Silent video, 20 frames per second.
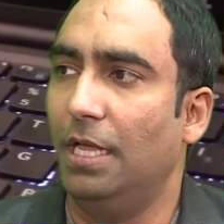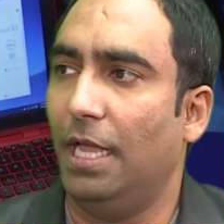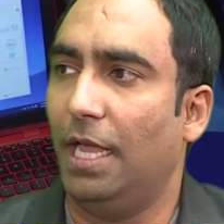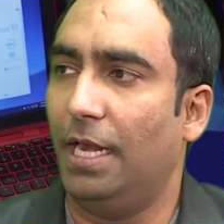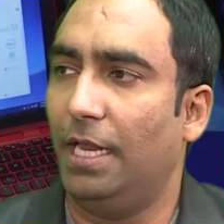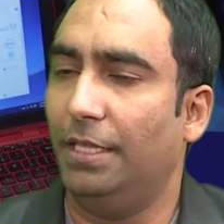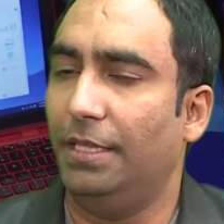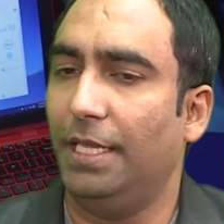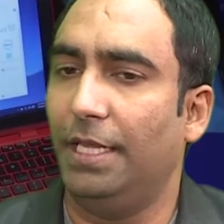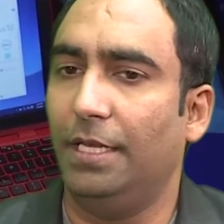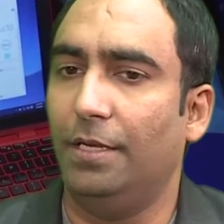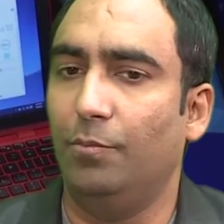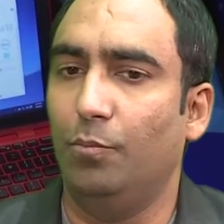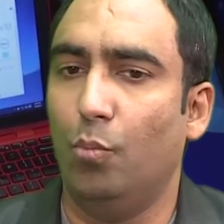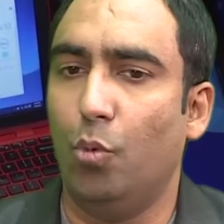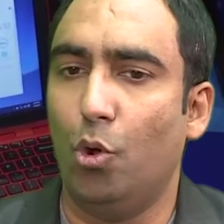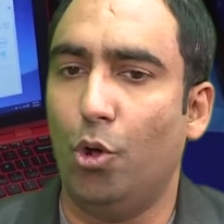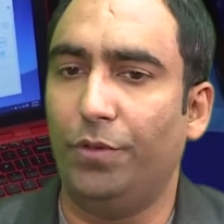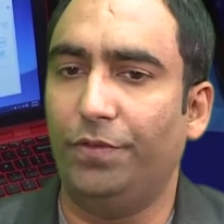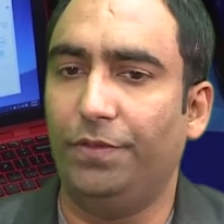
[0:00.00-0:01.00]
and I think
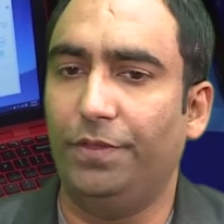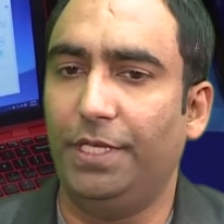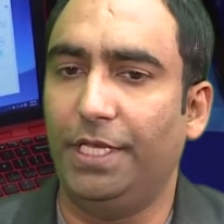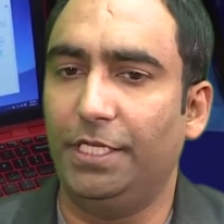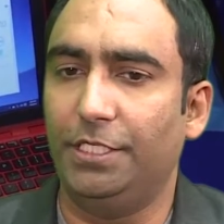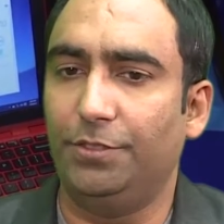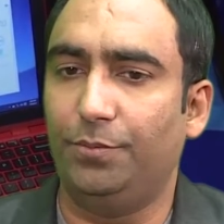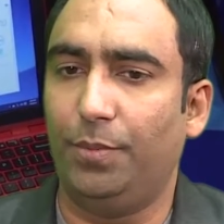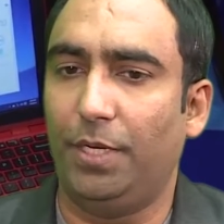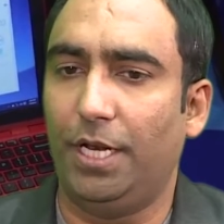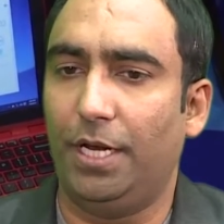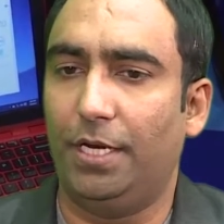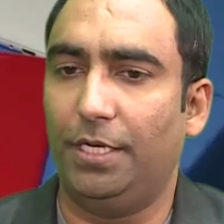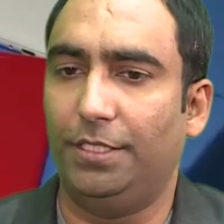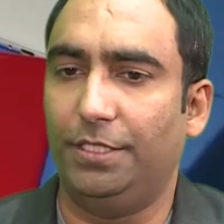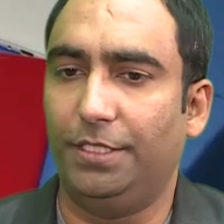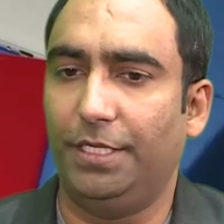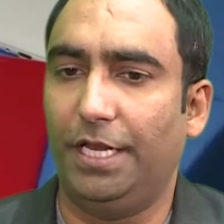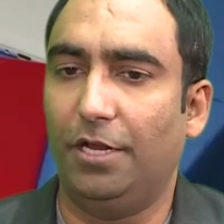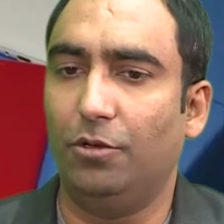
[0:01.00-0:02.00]
both these
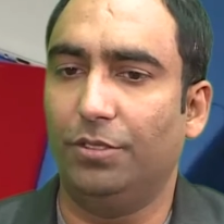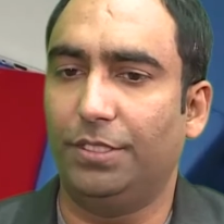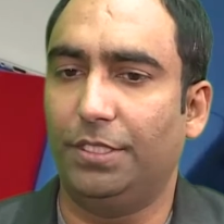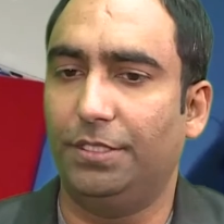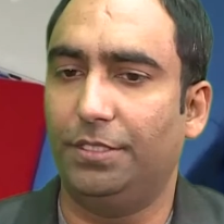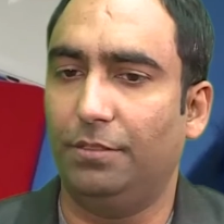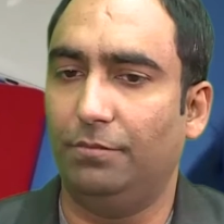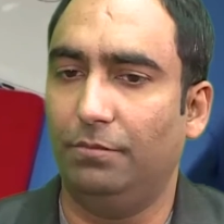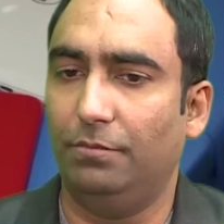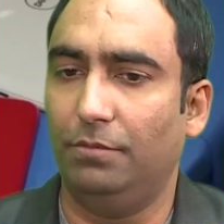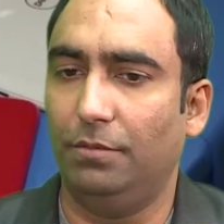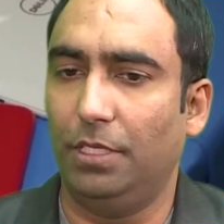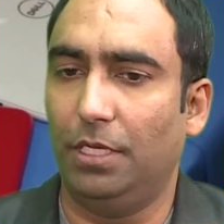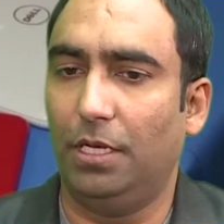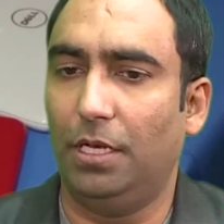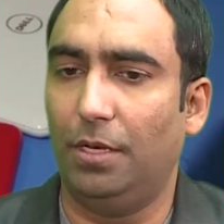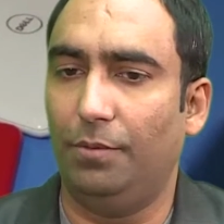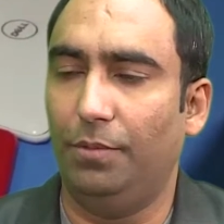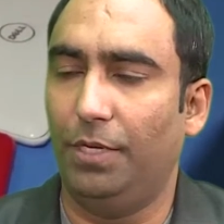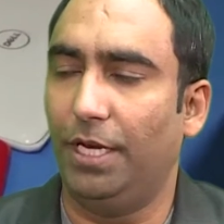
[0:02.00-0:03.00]
players, ecosystem
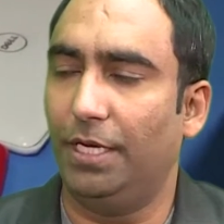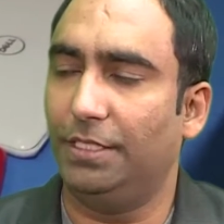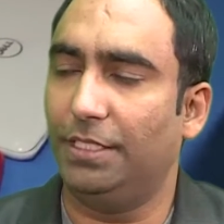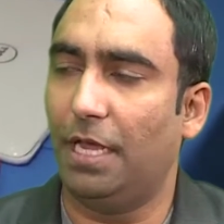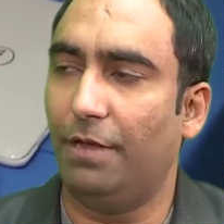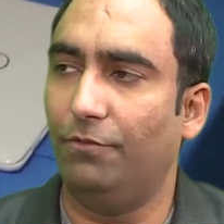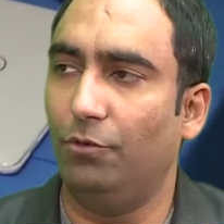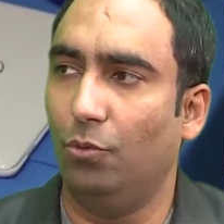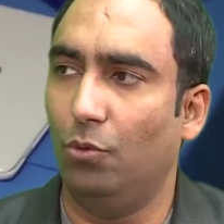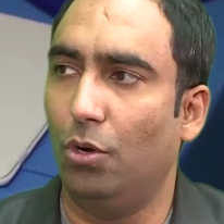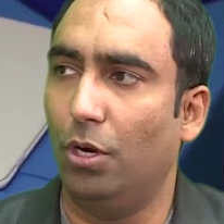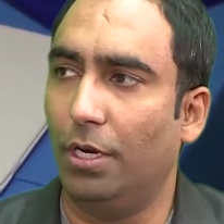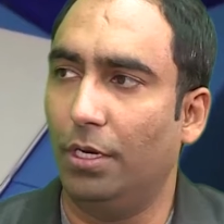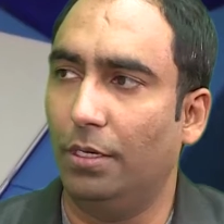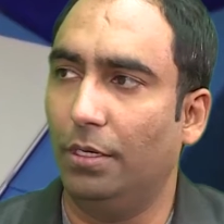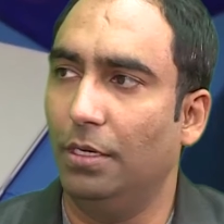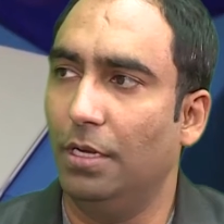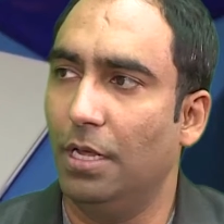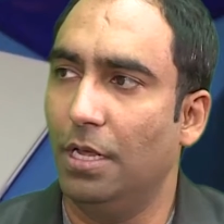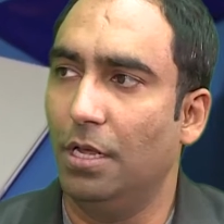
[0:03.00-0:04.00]
players, have to work
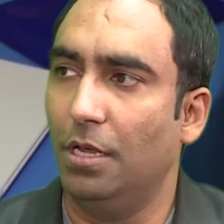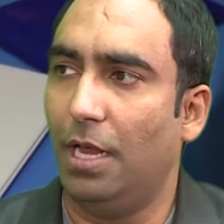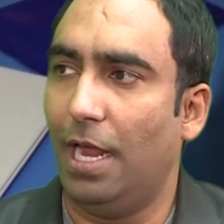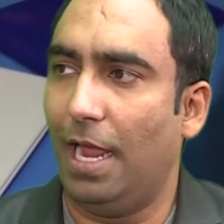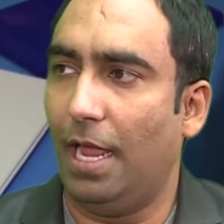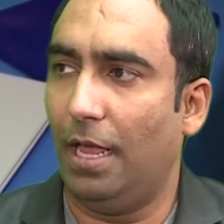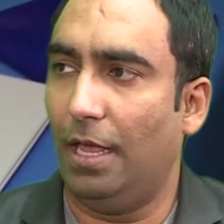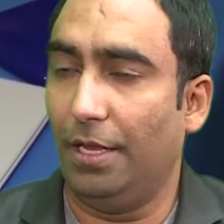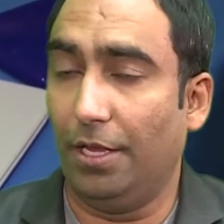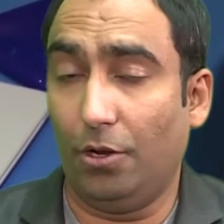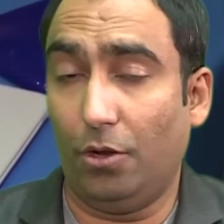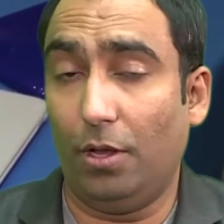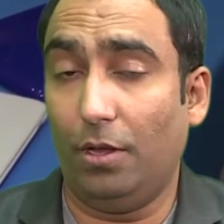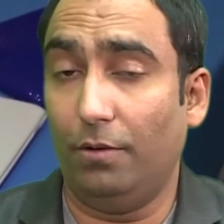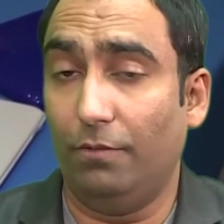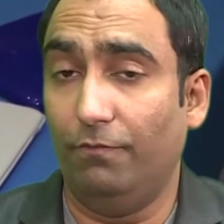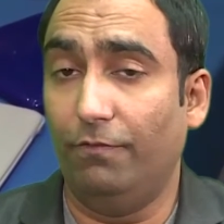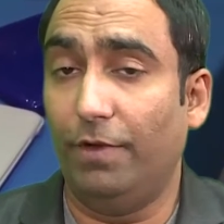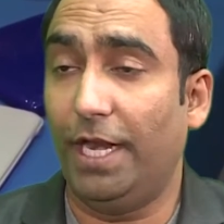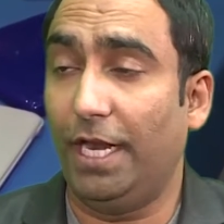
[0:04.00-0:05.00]

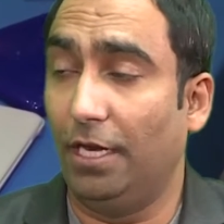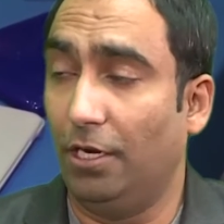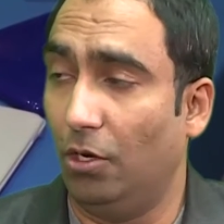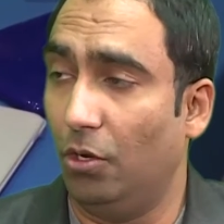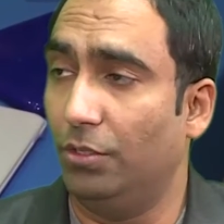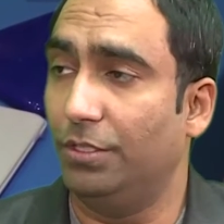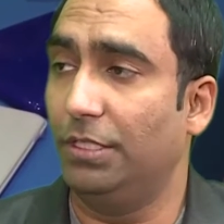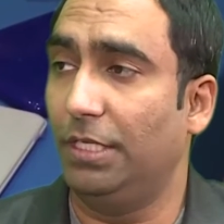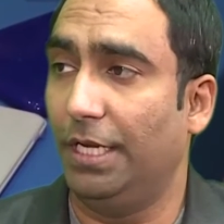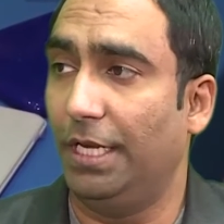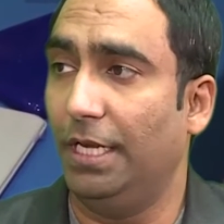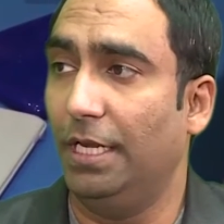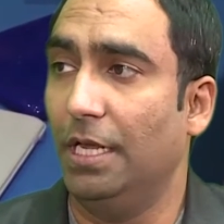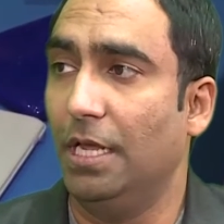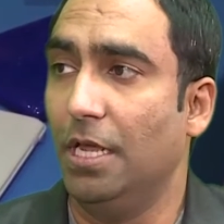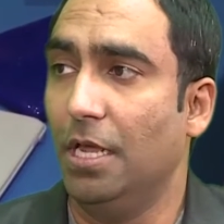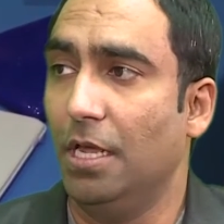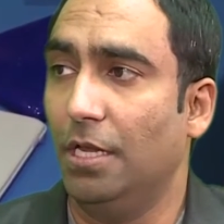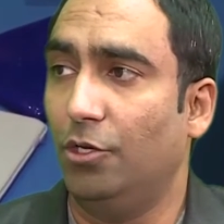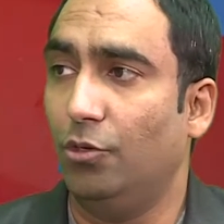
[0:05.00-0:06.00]
very closely
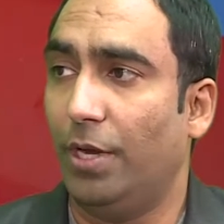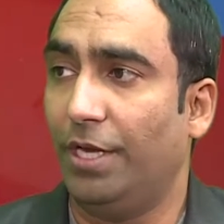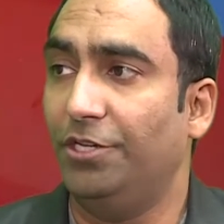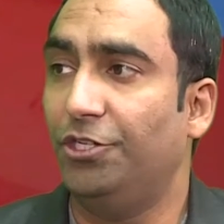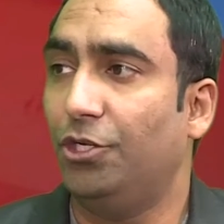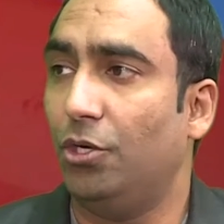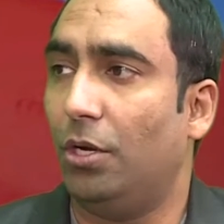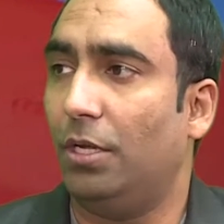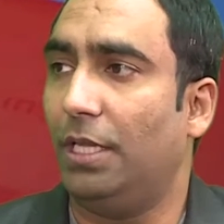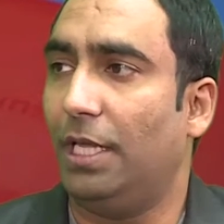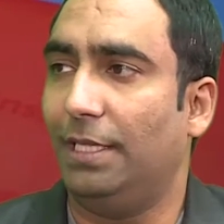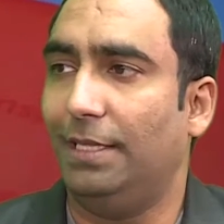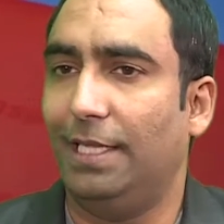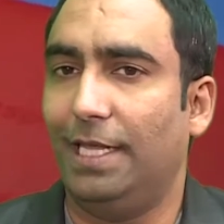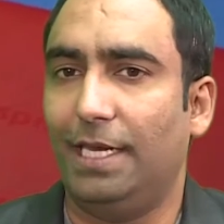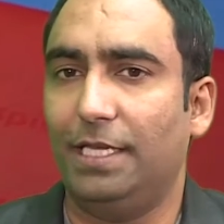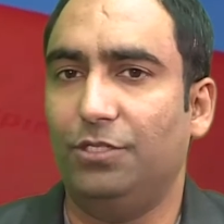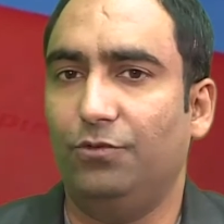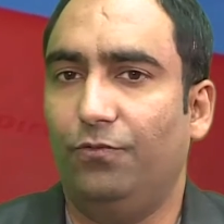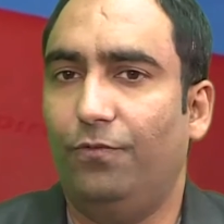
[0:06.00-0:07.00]
to ensure that
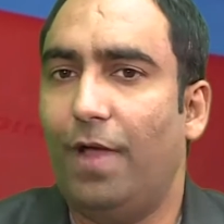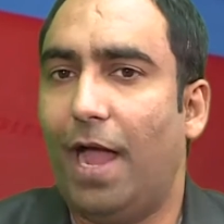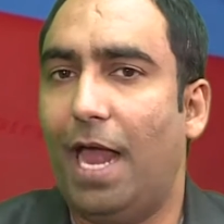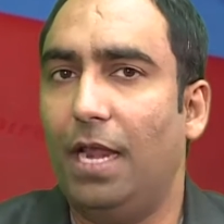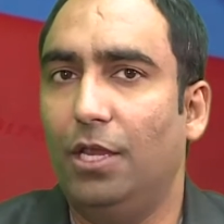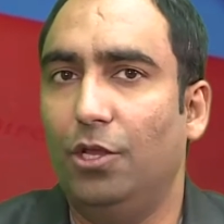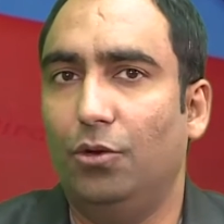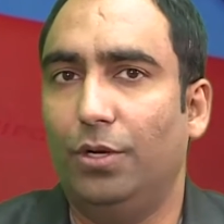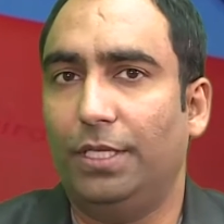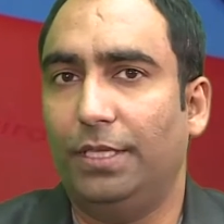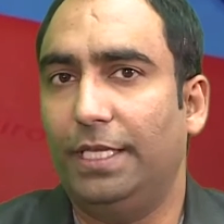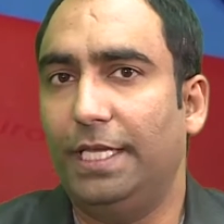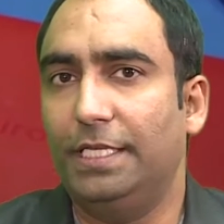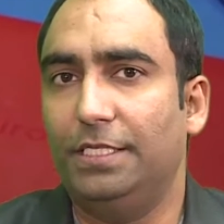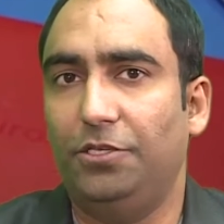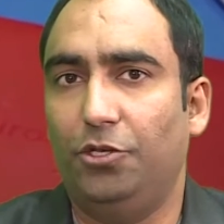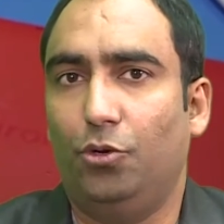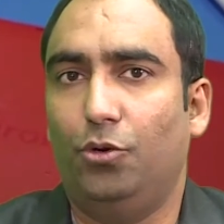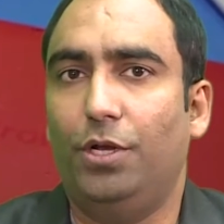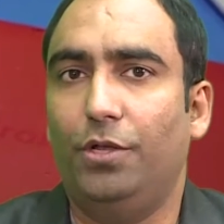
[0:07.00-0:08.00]
there is value in
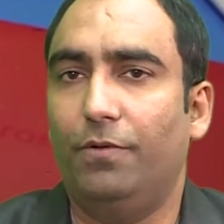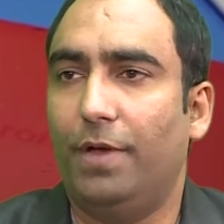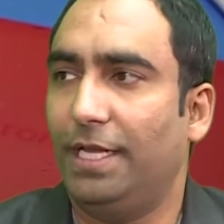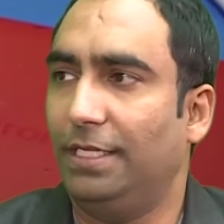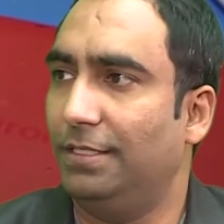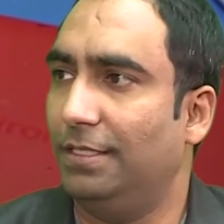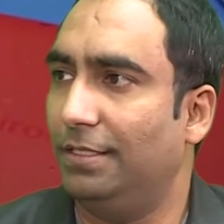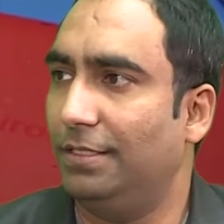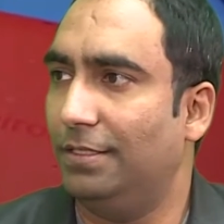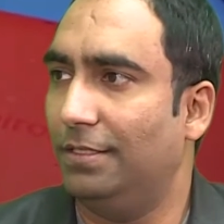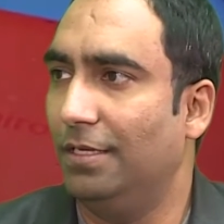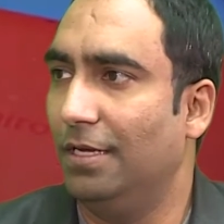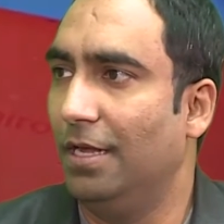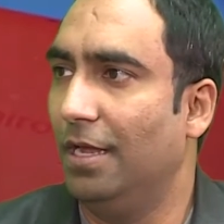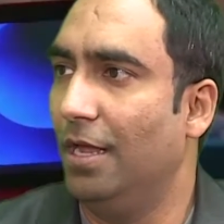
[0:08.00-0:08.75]
these new devices.